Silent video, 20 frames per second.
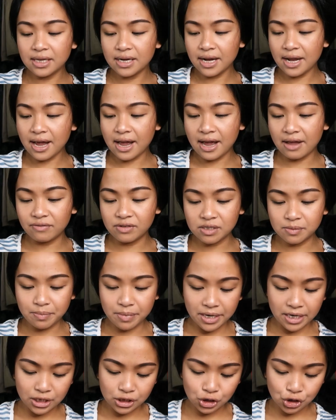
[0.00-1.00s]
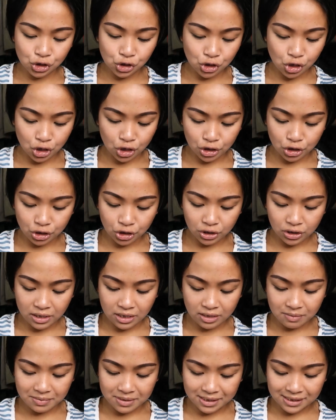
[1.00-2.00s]
I have is by Charter
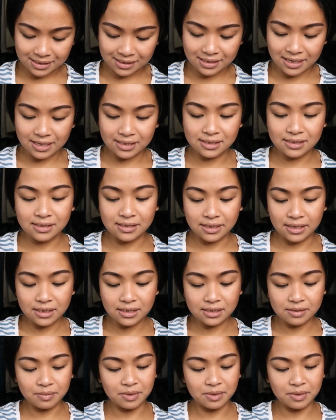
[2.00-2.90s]
Club in a size 6.